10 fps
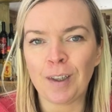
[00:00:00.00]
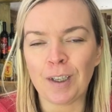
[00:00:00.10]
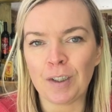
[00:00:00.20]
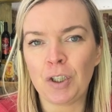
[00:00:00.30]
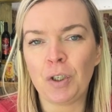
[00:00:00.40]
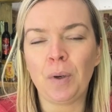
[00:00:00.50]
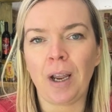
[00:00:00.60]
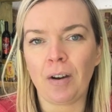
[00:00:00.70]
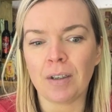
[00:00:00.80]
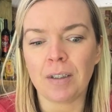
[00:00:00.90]

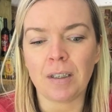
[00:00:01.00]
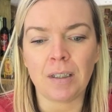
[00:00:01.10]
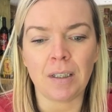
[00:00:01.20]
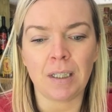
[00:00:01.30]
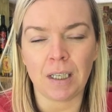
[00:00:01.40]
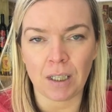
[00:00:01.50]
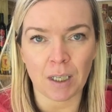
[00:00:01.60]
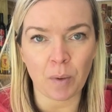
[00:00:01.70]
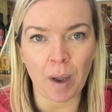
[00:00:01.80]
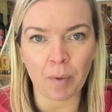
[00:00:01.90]
stew-like consistency. So
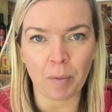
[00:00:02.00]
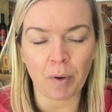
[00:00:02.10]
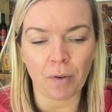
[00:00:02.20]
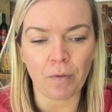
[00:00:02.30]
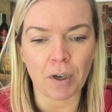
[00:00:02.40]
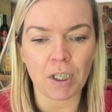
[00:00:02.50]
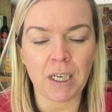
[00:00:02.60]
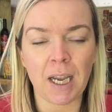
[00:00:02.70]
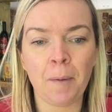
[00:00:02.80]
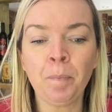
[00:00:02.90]
that's what I'm going to be going for
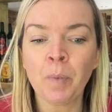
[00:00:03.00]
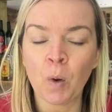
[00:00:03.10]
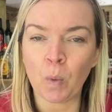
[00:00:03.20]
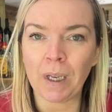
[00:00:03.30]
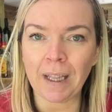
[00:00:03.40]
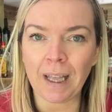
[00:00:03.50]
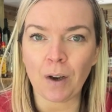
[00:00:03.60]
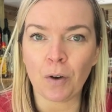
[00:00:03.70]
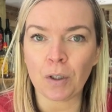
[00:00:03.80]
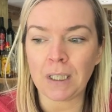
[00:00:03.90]
today. We'll get that
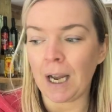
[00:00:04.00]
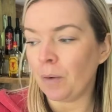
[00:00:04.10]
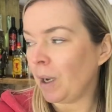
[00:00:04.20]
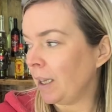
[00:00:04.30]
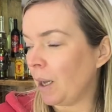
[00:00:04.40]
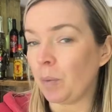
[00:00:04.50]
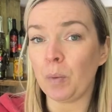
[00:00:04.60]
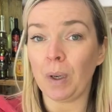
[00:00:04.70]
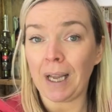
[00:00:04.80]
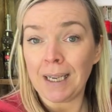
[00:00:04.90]
cooked down, and then we
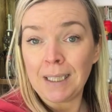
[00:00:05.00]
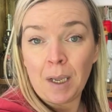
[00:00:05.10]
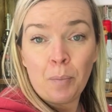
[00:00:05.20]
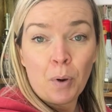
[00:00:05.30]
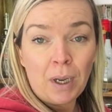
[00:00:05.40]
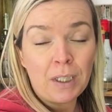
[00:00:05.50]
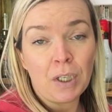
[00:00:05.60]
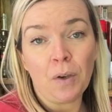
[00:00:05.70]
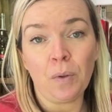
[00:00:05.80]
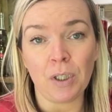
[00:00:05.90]
will get it put
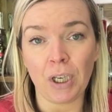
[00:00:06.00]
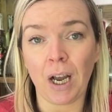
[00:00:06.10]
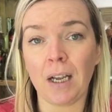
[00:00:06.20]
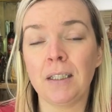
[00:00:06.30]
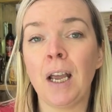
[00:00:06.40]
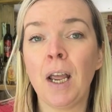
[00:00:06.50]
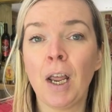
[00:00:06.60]
into the jars.